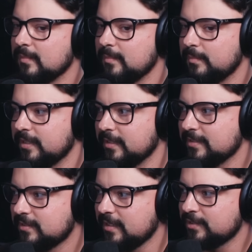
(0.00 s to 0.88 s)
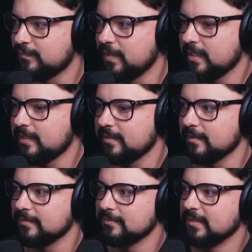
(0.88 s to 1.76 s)
But in this case, fuck
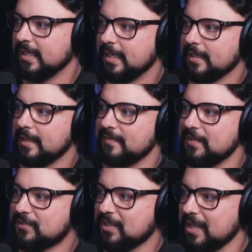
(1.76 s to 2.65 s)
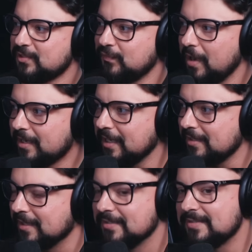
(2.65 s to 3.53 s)
it. In this case, fuck it.